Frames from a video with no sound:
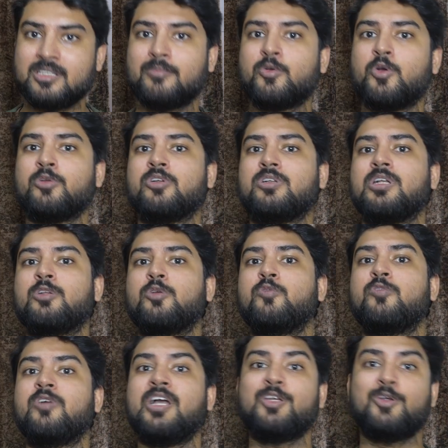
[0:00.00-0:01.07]
I'm going to tell you
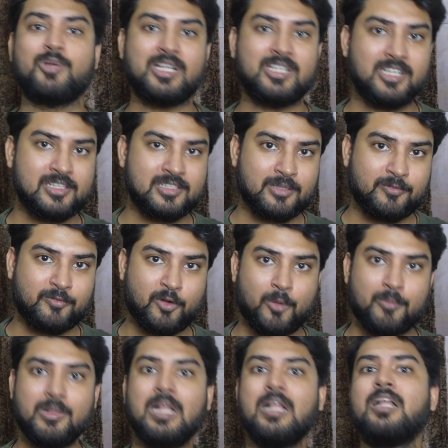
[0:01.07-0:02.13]
where you can learn them from